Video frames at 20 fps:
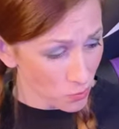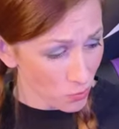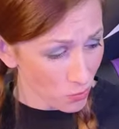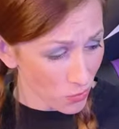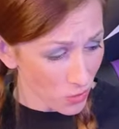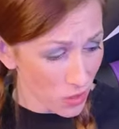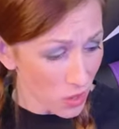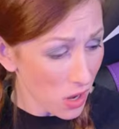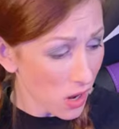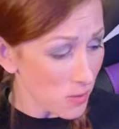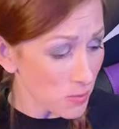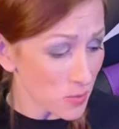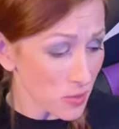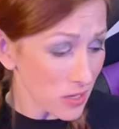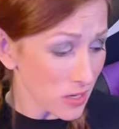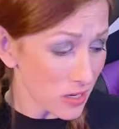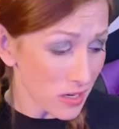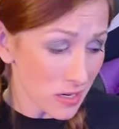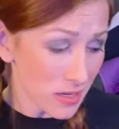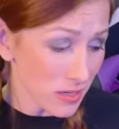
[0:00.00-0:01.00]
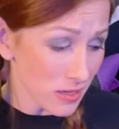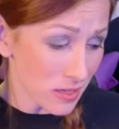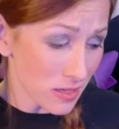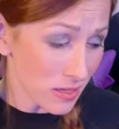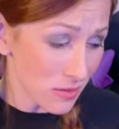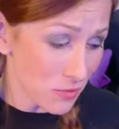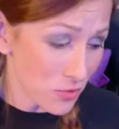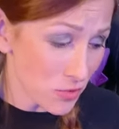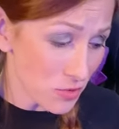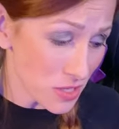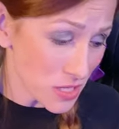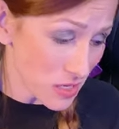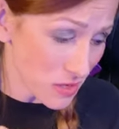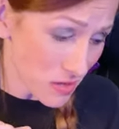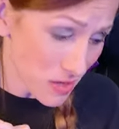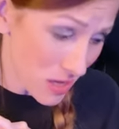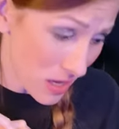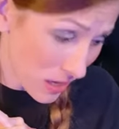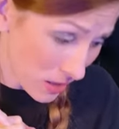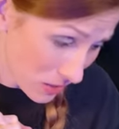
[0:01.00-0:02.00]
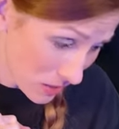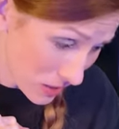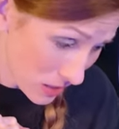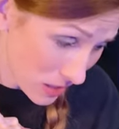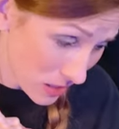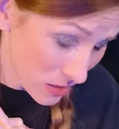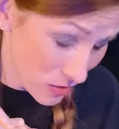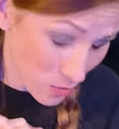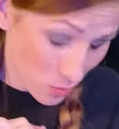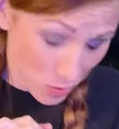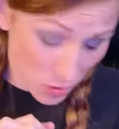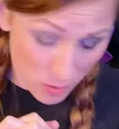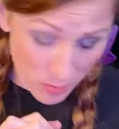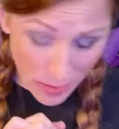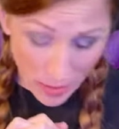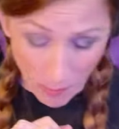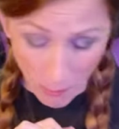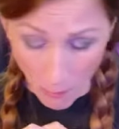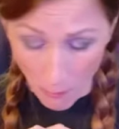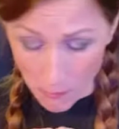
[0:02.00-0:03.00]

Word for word: Yeah, I'm glad I didn't give you a taste of that, honey. That's pretty bad.